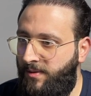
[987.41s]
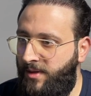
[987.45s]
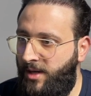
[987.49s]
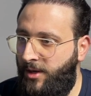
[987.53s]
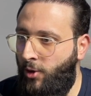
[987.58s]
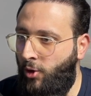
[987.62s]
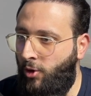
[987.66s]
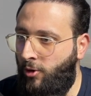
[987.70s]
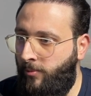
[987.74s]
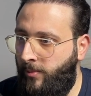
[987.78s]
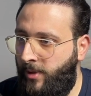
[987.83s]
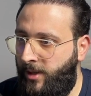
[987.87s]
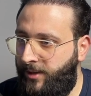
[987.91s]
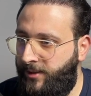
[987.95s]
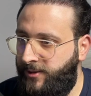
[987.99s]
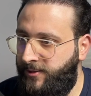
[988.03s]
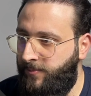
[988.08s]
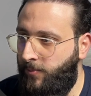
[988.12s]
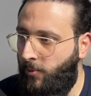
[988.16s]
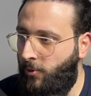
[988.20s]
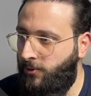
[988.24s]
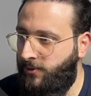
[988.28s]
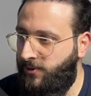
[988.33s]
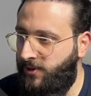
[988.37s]
the normal
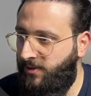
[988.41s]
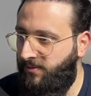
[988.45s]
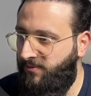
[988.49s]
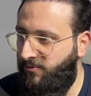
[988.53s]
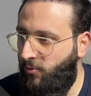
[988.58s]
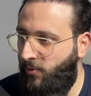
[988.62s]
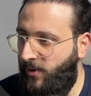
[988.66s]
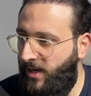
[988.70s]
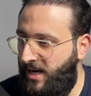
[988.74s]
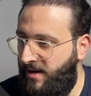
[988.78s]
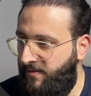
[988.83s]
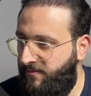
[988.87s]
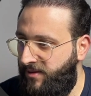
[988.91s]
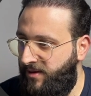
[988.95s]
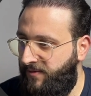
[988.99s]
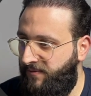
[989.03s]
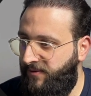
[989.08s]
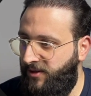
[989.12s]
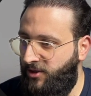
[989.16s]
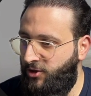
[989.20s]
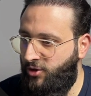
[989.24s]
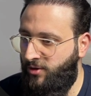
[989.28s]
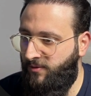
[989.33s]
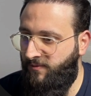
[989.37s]
response if we have the
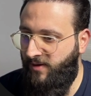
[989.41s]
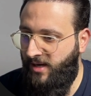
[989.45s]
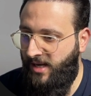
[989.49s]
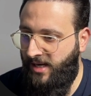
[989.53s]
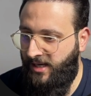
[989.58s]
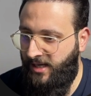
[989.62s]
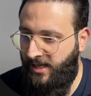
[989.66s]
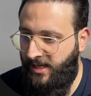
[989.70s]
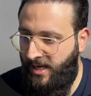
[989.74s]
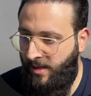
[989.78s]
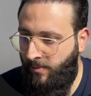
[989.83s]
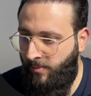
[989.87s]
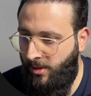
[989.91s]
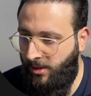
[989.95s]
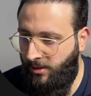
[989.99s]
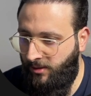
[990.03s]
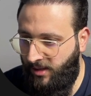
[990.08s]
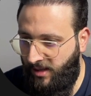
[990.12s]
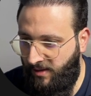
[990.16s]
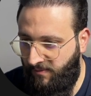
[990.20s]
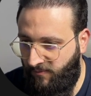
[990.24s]
feature flag enabled.